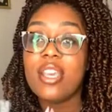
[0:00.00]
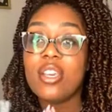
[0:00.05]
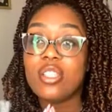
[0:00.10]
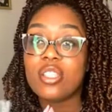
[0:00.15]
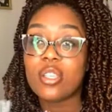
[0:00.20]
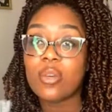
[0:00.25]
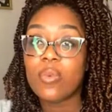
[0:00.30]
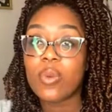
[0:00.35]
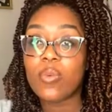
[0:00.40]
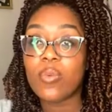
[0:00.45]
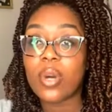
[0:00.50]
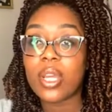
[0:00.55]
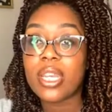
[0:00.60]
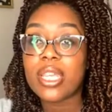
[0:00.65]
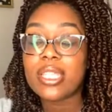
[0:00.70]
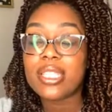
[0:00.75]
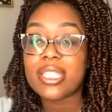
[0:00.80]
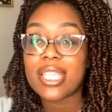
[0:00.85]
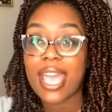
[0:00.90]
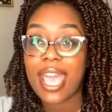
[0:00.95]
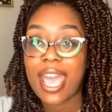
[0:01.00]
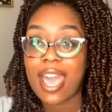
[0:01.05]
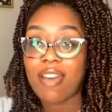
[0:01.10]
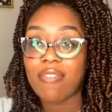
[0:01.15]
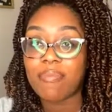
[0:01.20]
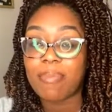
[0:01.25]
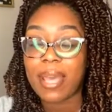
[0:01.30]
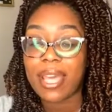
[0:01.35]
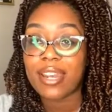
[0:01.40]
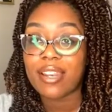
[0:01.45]
So we wanted to
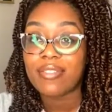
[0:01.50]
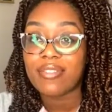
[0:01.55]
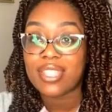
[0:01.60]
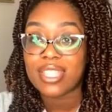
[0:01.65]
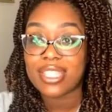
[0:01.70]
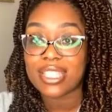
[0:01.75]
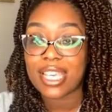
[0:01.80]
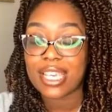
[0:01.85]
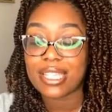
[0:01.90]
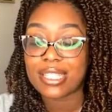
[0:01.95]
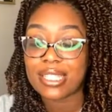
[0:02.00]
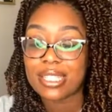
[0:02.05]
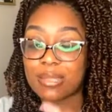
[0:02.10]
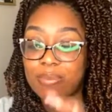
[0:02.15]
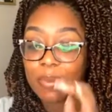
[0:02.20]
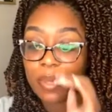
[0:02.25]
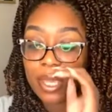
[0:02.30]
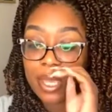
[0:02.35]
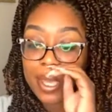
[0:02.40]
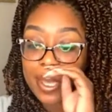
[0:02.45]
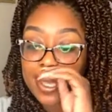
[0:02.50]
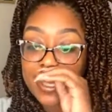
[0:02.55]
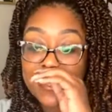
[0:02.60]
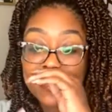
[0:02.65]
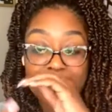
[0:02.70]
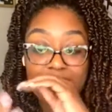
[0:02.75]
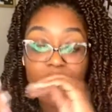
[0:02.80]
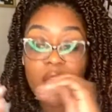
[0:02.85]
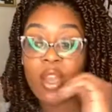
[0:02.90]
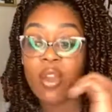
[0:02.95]
have Battle of the Sexes
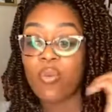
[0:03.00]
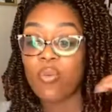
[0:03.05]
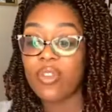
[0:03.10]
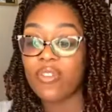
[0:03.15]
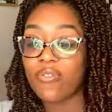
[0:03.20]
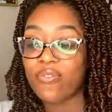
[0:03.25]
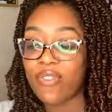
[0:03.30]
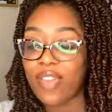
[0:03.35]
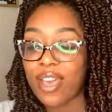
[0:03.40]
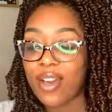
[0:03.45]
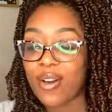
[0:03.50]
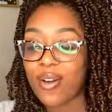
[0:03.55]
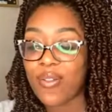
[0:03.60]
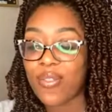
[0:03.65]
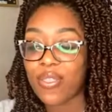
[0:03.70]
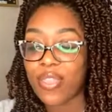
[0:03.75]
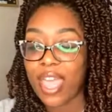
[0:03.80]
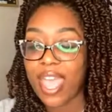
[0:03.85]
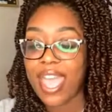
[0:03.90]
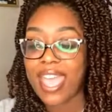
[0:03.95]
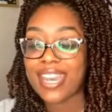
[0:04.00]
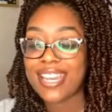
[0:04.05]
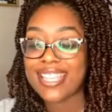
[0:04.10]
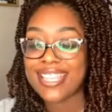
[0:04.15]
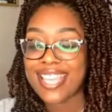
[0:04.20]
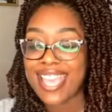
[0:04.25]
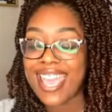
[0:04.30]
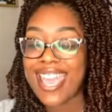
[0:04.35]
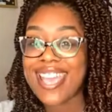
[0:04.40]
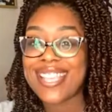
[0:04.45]
because we felt that,
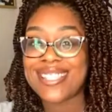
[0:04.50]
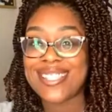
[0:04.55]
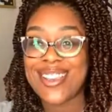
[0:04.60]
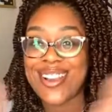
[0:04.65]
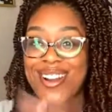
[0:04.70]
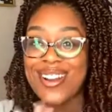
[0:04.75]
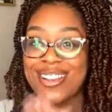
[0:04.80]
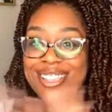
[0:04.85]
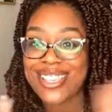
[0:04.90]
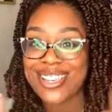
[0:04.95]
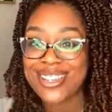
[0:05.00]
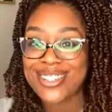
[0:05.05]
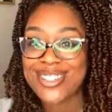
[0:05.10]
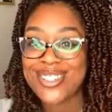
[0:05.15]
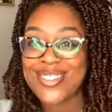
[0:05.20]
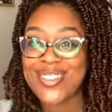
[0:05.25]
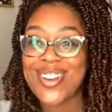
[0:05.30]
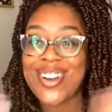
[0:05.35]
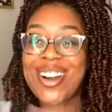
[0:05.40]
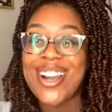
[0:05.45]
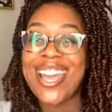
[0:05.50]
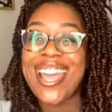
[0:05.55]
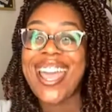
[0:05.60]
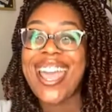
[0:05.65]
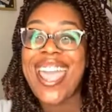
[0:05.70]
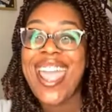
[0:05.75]
yes, girl, you're strong.